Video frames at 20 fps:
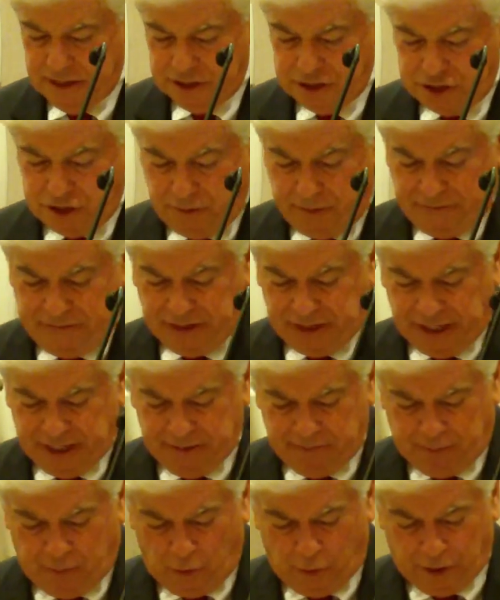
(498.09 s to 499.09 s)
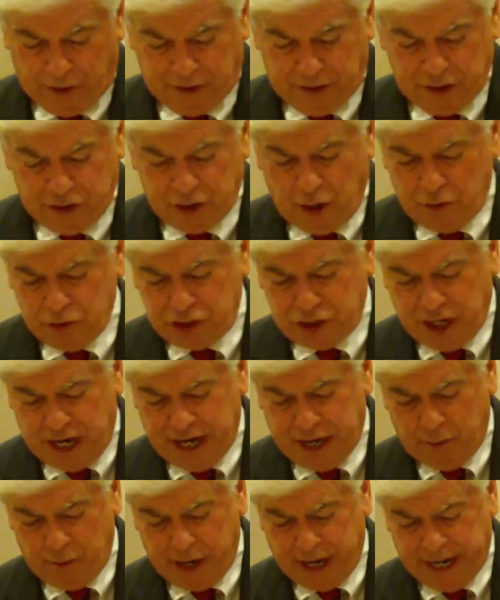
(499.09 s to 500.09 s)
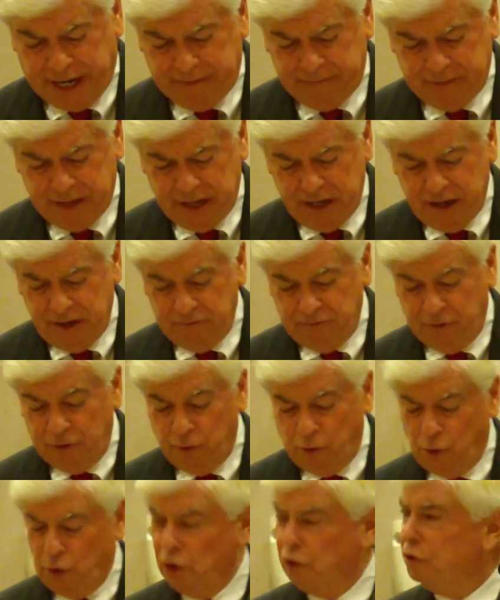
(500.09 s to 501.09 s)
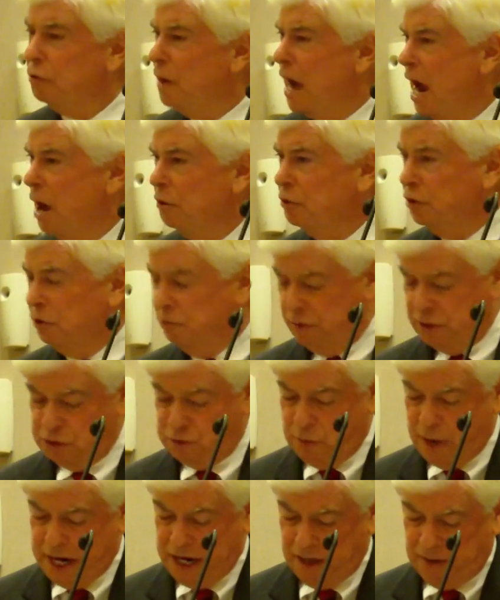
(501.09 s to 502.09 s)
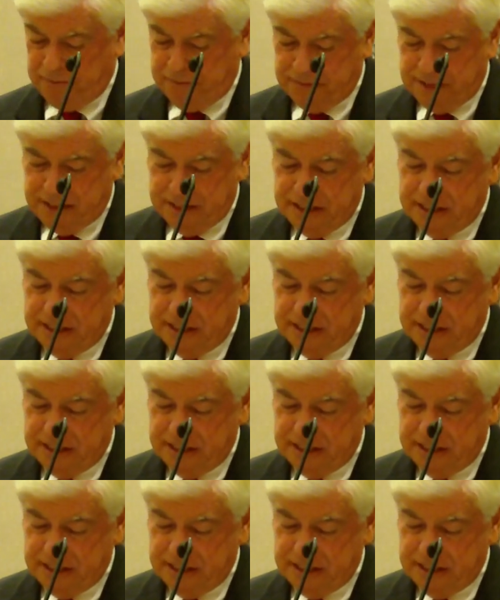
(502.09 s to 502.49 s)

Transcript: It's terrifically important. And don't shy away from the world around you as well.